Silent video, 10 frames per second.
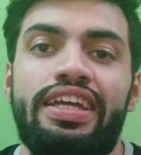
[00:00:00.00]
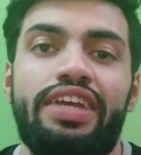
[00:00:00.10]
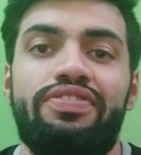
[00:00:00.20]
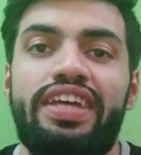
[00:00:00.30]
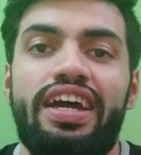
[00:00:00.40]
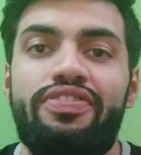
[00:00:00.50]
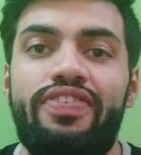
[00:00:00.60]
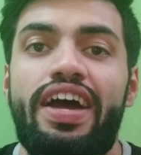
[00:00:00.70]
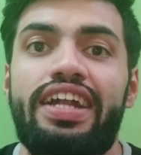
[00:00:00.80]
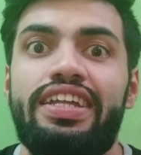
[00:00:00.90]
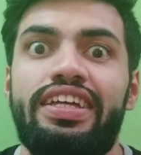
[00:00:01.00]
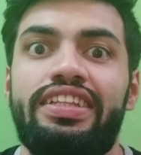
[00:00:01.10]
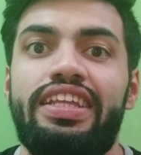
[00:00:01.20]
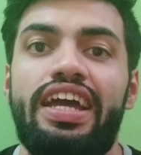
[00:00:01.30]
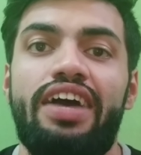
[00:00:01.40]
If they are fat,
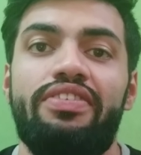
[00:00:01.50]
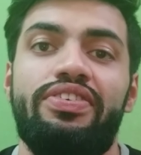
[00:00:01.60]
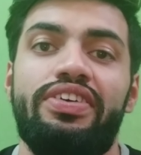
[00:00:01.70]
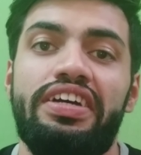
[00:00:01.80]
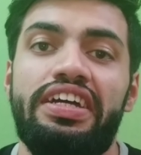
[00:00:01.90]
they have